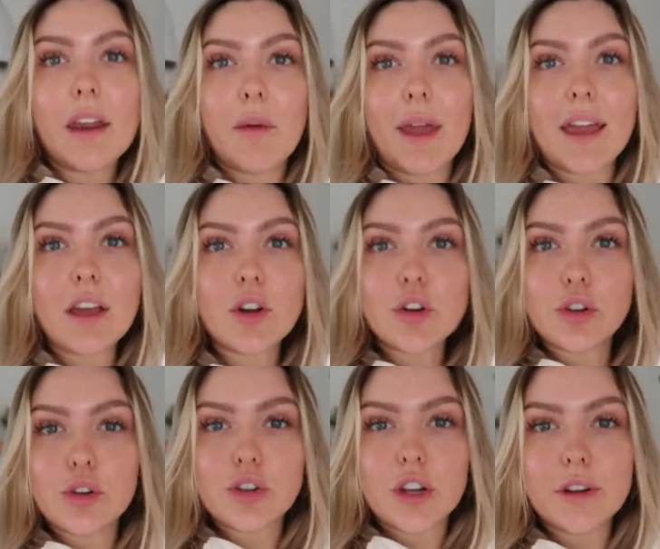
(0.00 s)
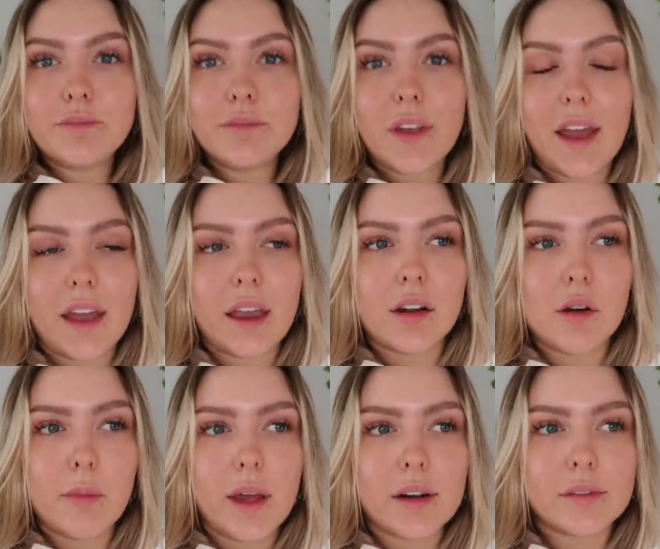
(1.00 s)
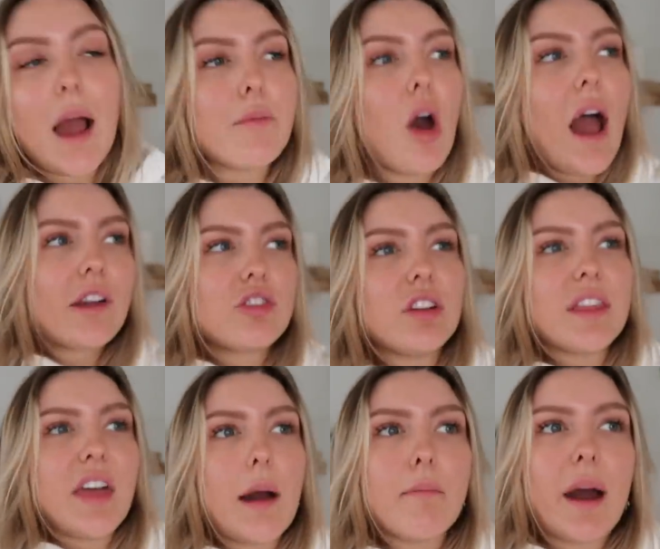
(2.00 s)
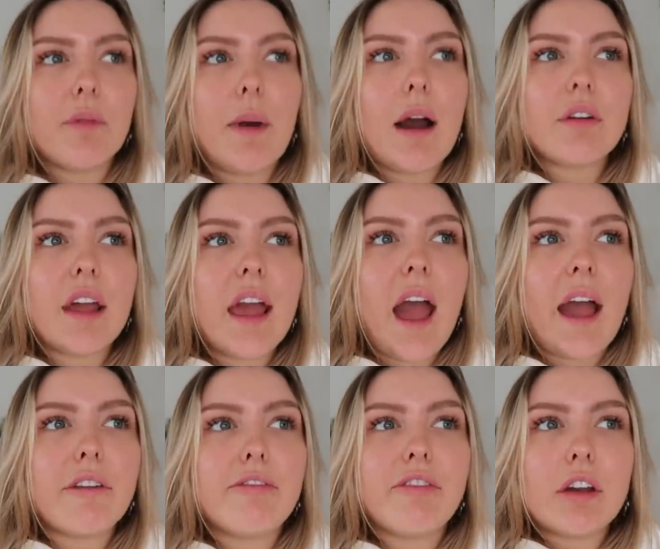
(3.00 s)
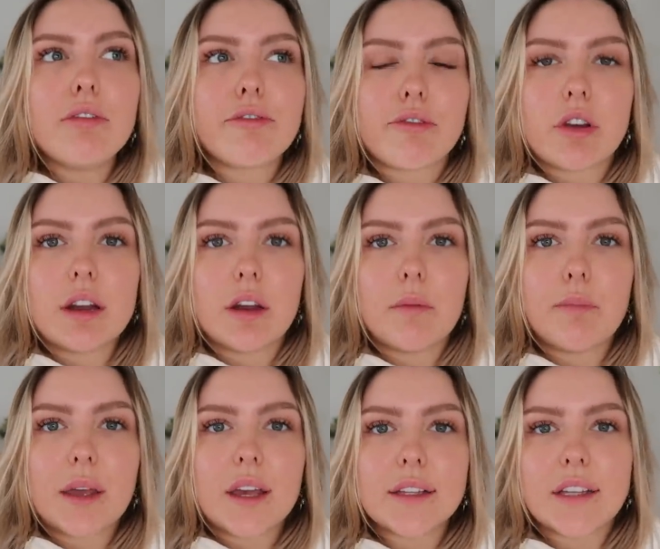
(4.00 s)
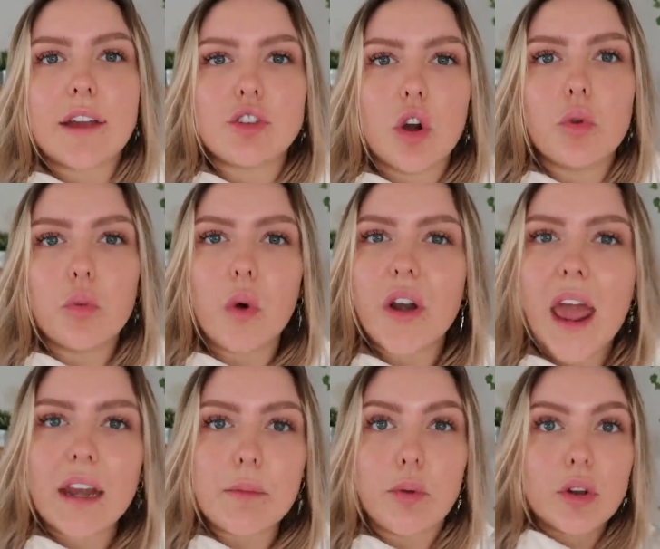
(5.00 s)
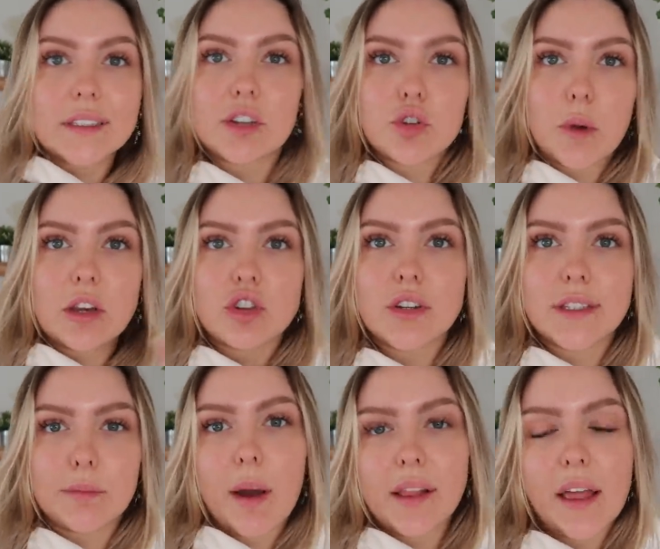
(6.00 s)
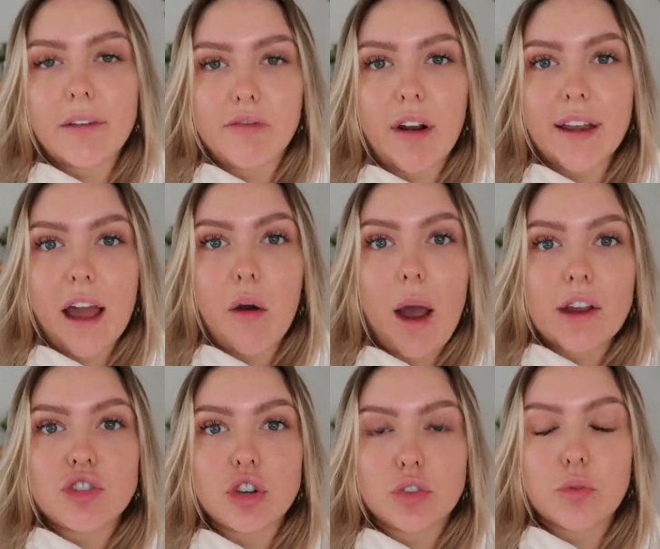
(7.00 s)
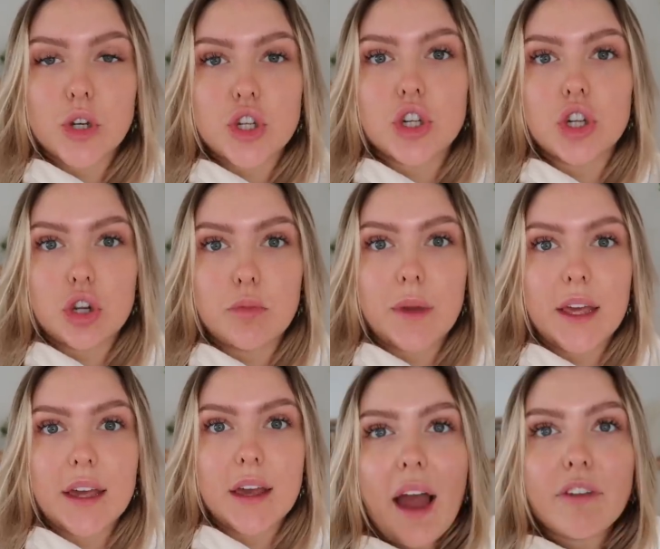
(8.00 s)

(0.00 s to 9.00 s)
Anyway, in conclusion, I hate all men. I'm not actually that mad about it. I feel freedom because I don't want any boy situations in my life right now. I just want to do me.